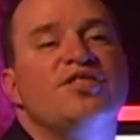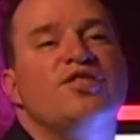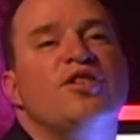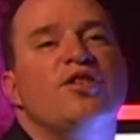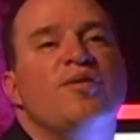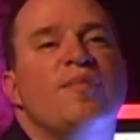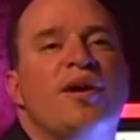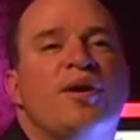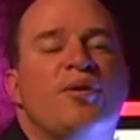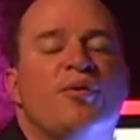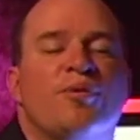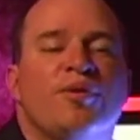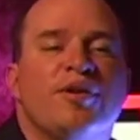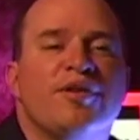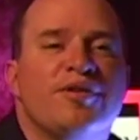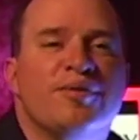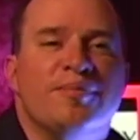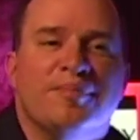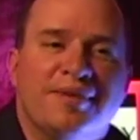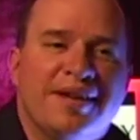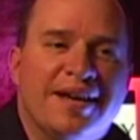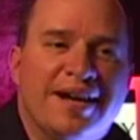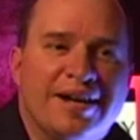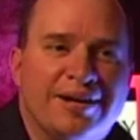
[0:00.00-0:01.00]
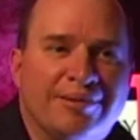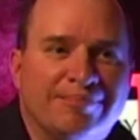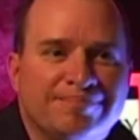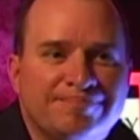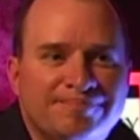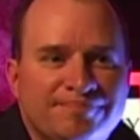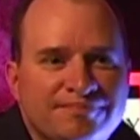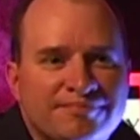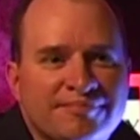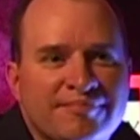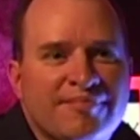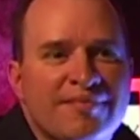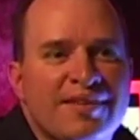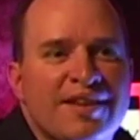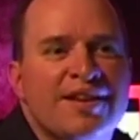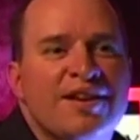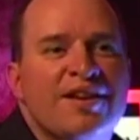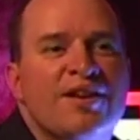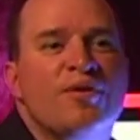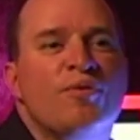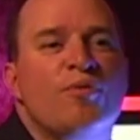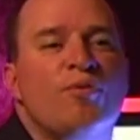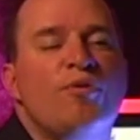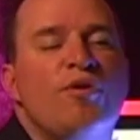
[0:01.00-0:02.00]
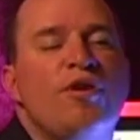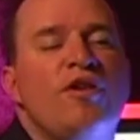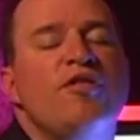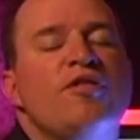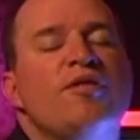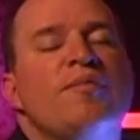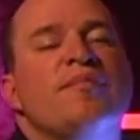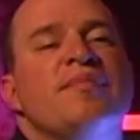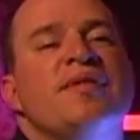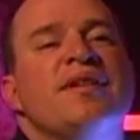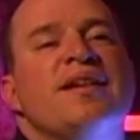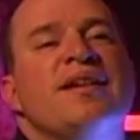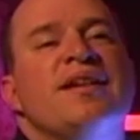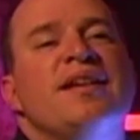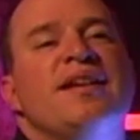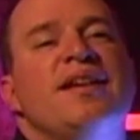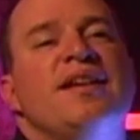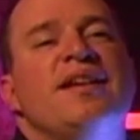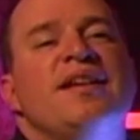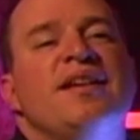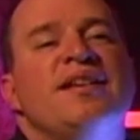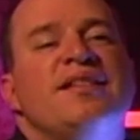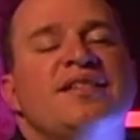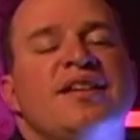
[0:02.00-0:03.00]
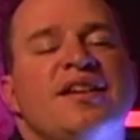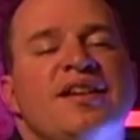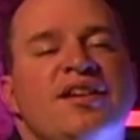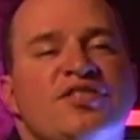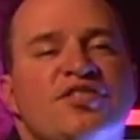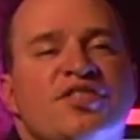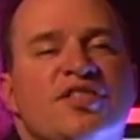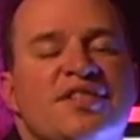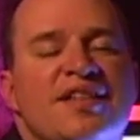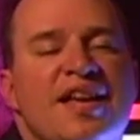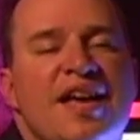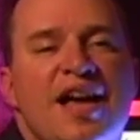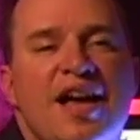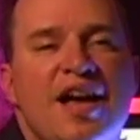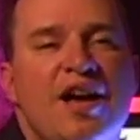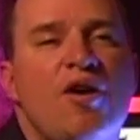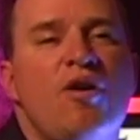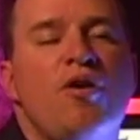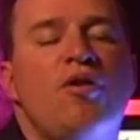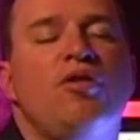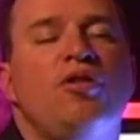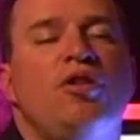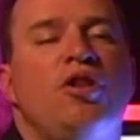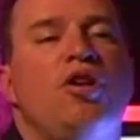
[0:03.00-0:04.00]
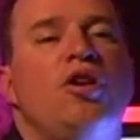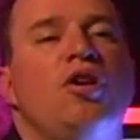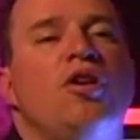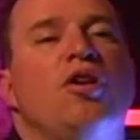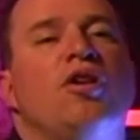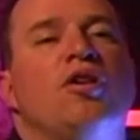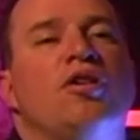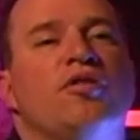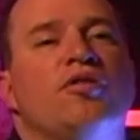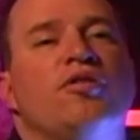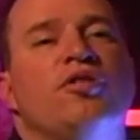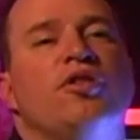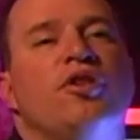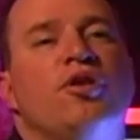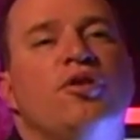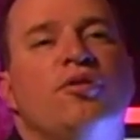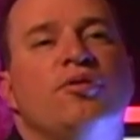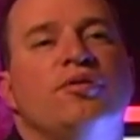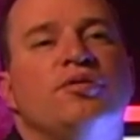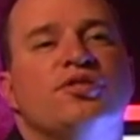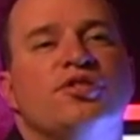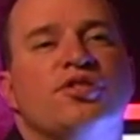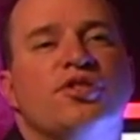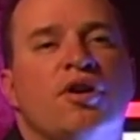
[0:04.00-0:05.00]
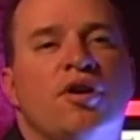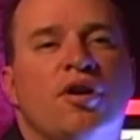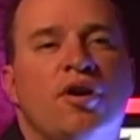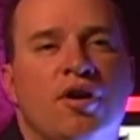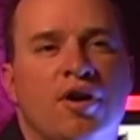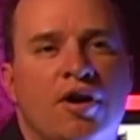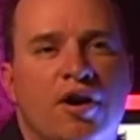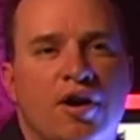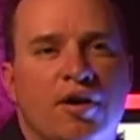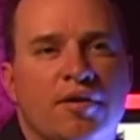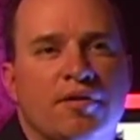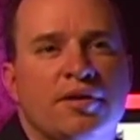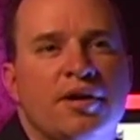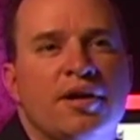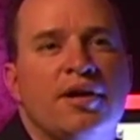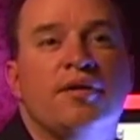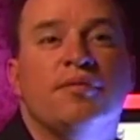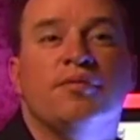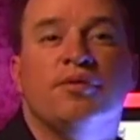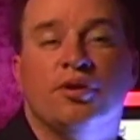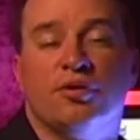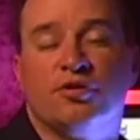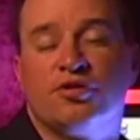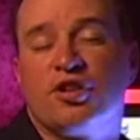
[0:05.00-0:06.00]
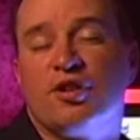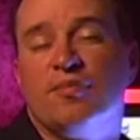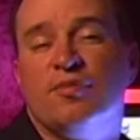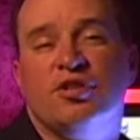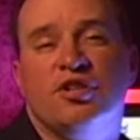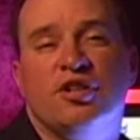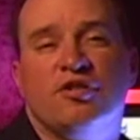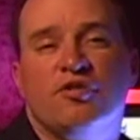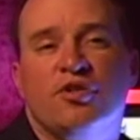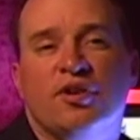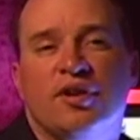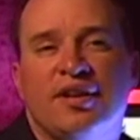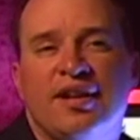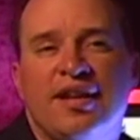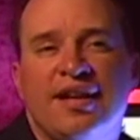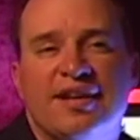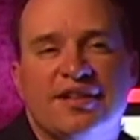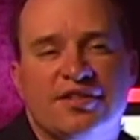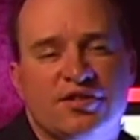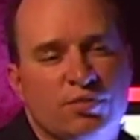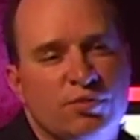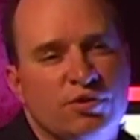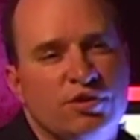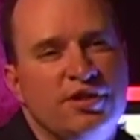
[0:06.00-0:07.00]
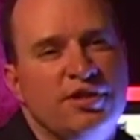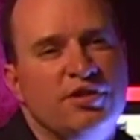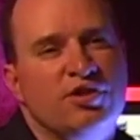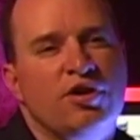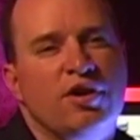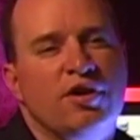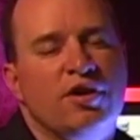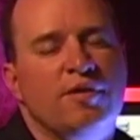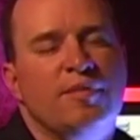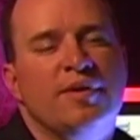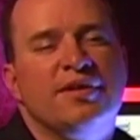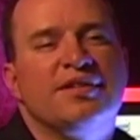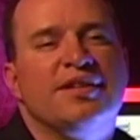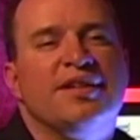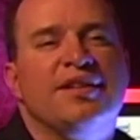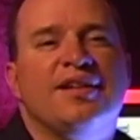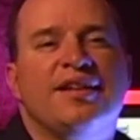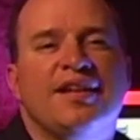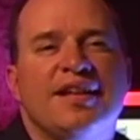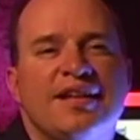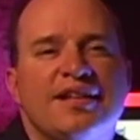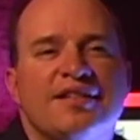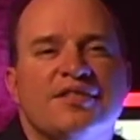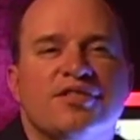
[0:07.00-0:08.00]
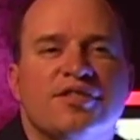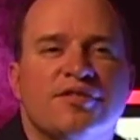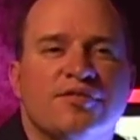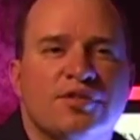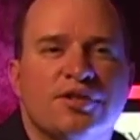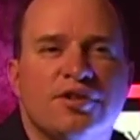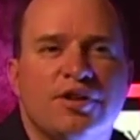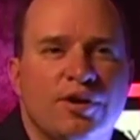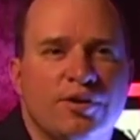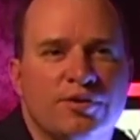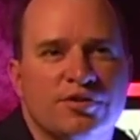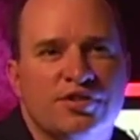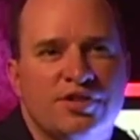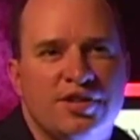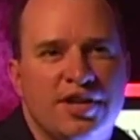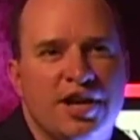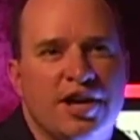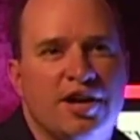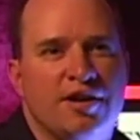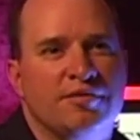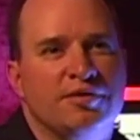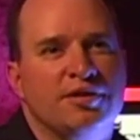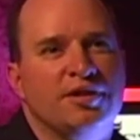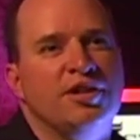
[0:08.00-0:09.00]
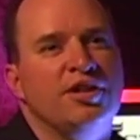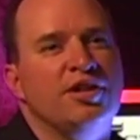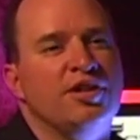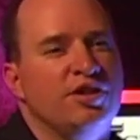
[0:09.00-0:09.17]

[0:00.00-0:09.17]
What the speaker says: let's talk about rhythm now. Rhythm, it tells us how long the notes are. Notes come in different lengths. We're talking about the lengths of the notes now.